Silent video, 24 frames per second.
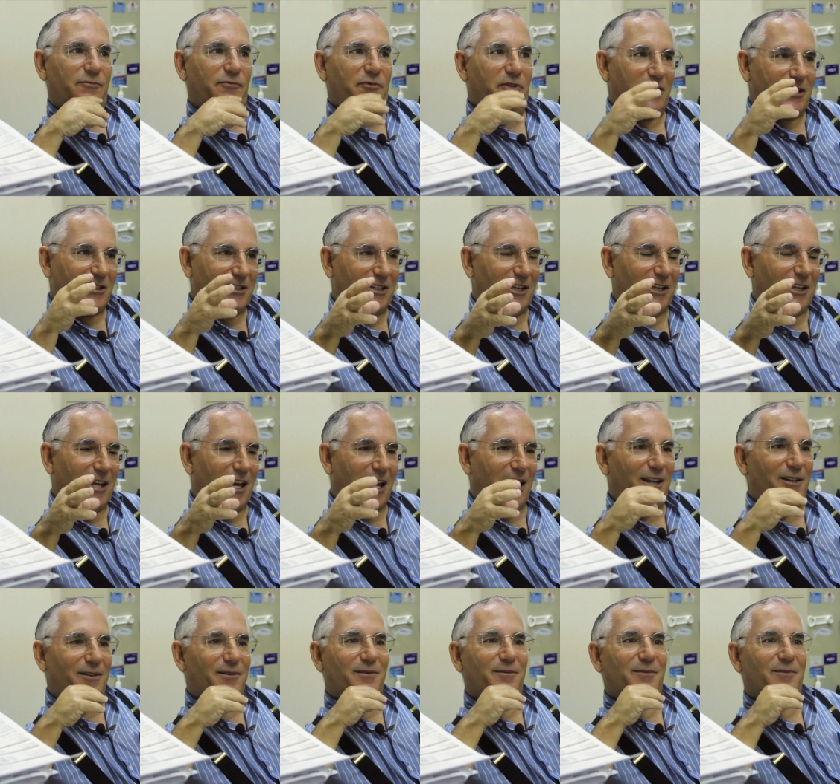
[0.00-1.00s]
fixing
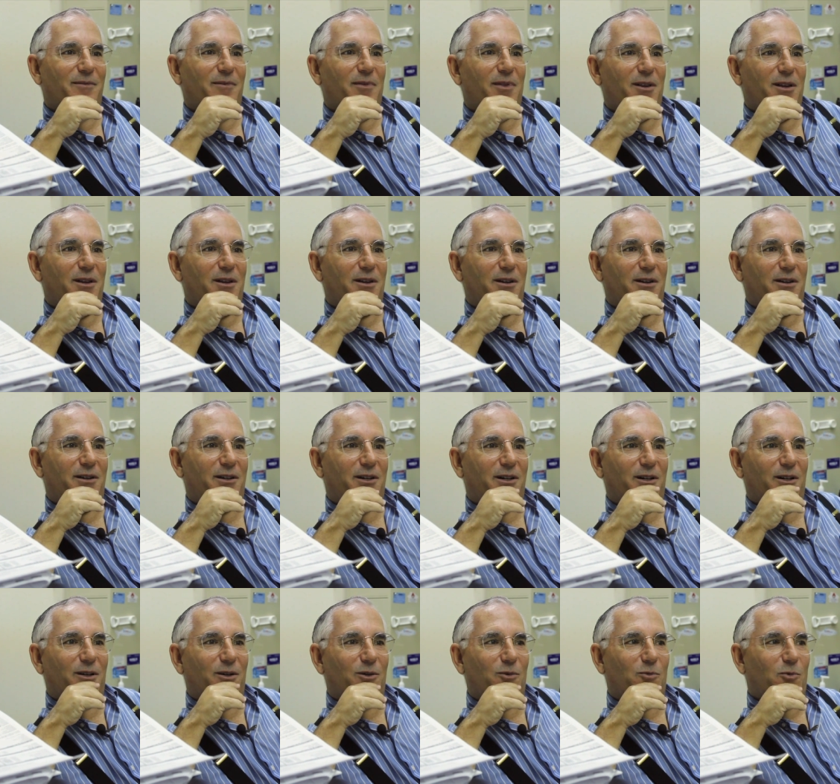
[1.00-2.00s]
that.
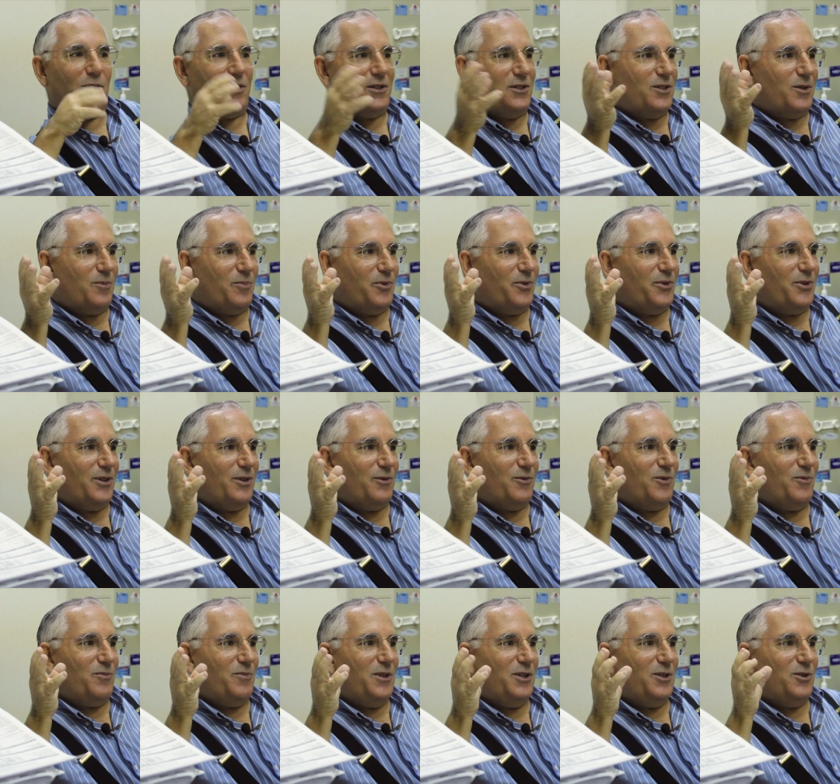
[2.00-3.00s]
One simple thing
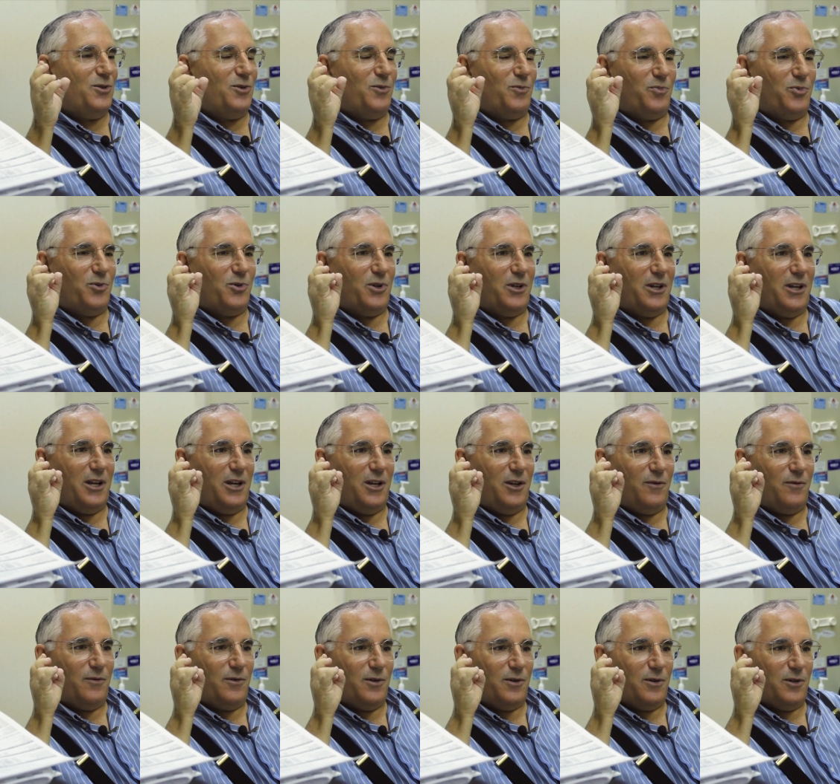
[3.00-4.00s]
would be to put
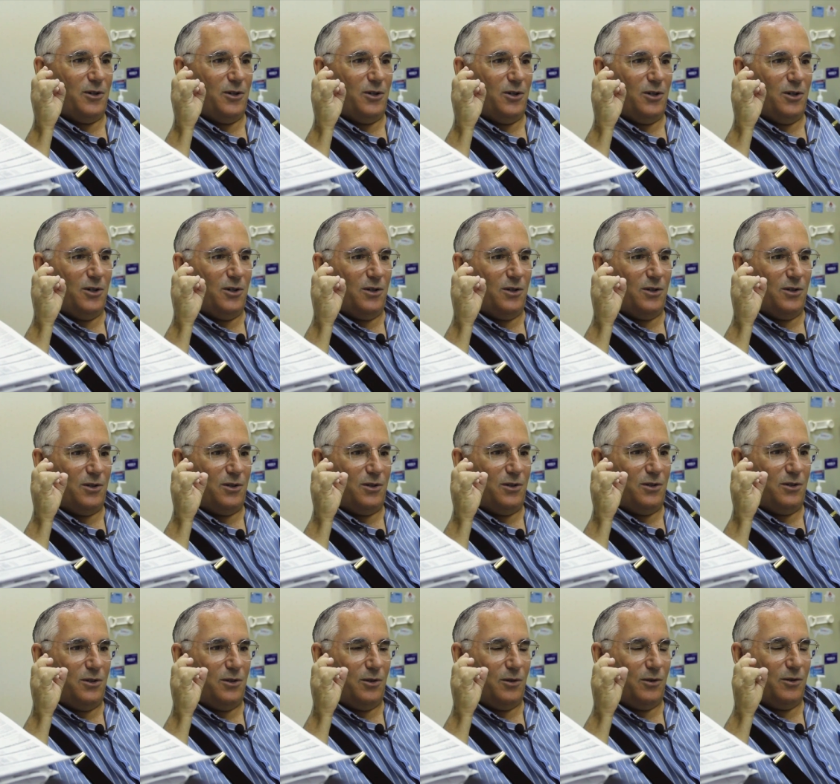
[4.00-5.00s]
a very
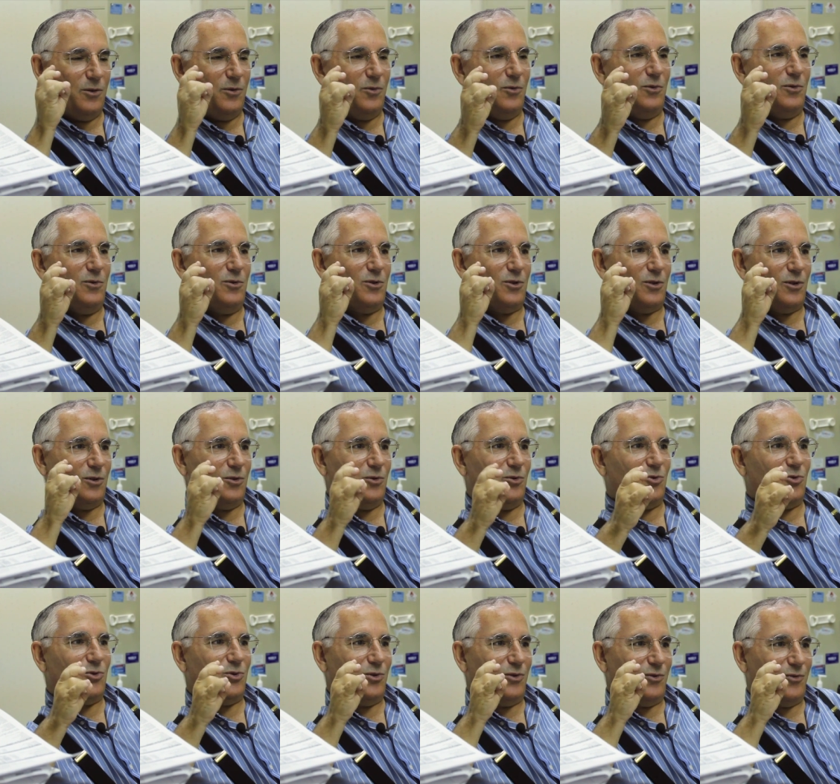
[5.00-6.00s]
dilute
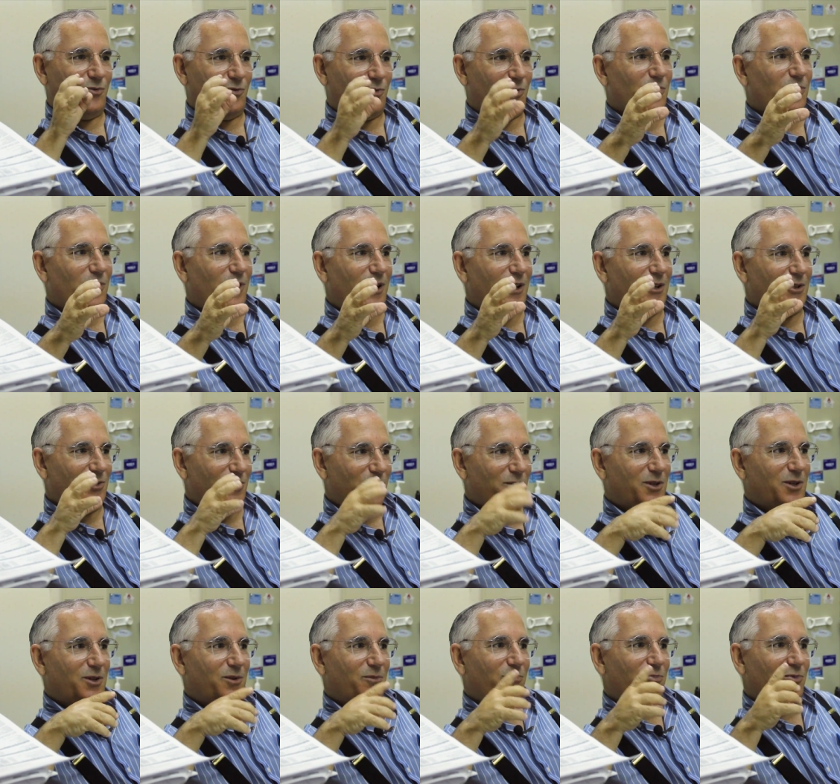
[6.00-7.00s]
solution of fertilizer
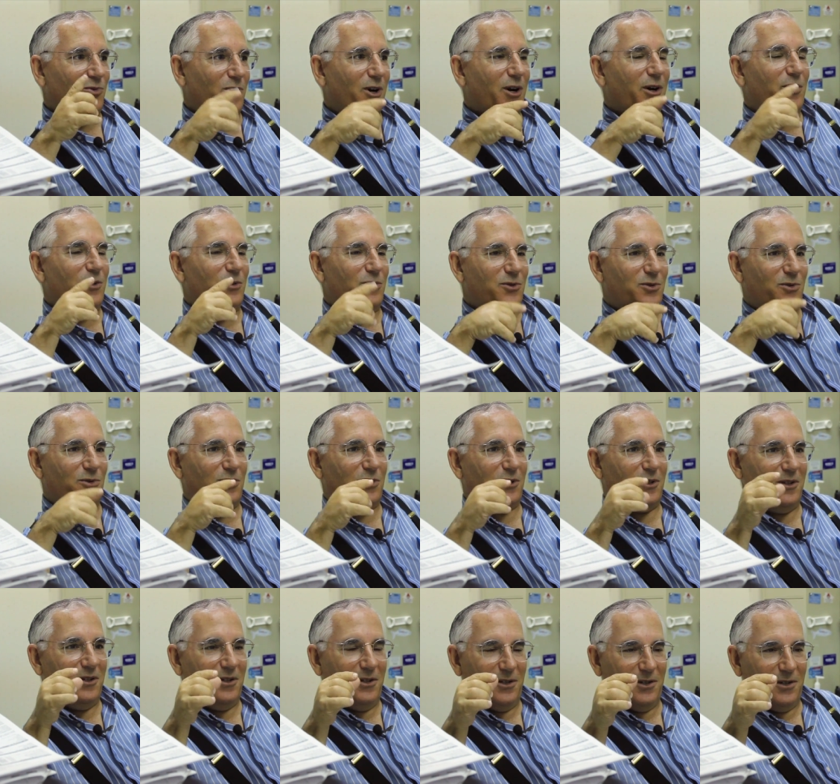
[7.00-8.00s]
in prior to
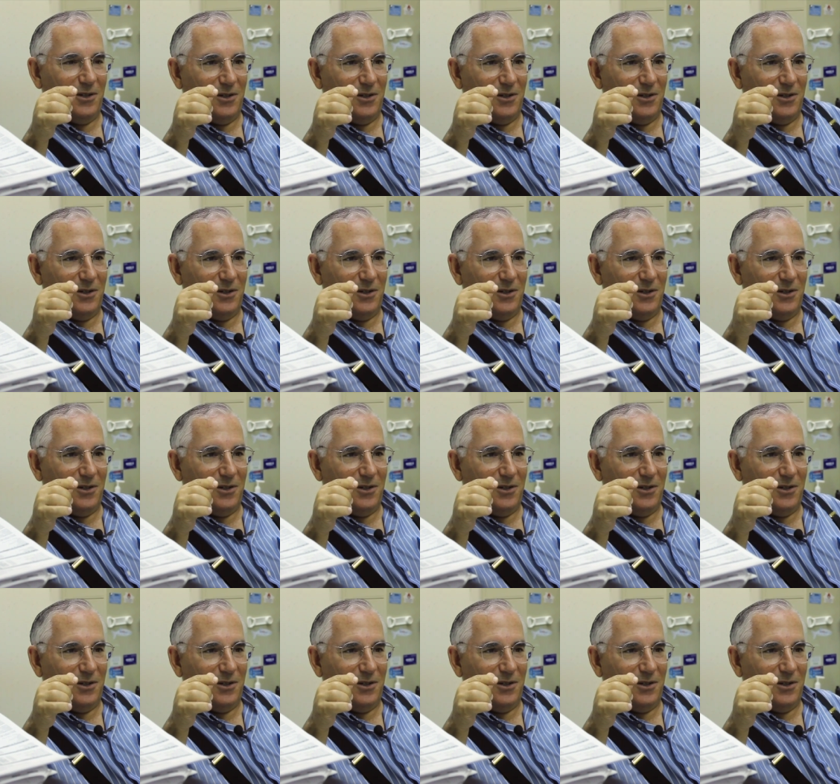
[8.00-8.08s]
the